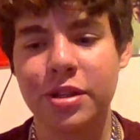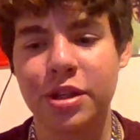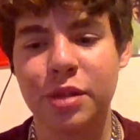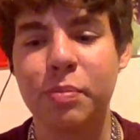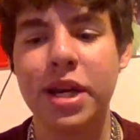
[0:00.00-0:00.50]

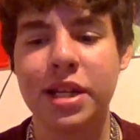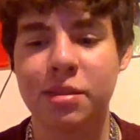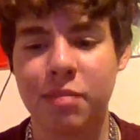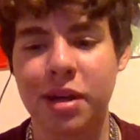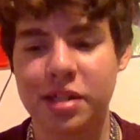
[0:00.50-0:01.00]
just
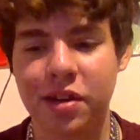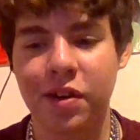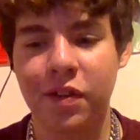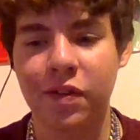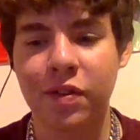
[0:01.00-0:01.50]
pissed
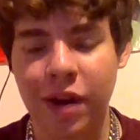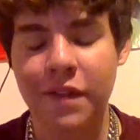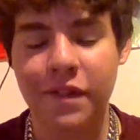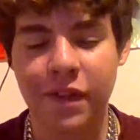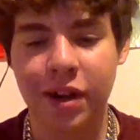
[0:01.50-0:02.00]
myself
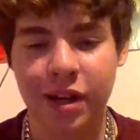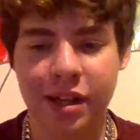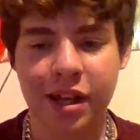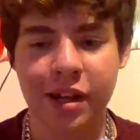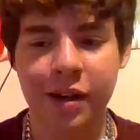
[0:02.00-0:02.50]
right fucking
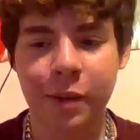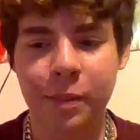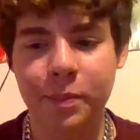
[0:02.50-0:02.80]
there.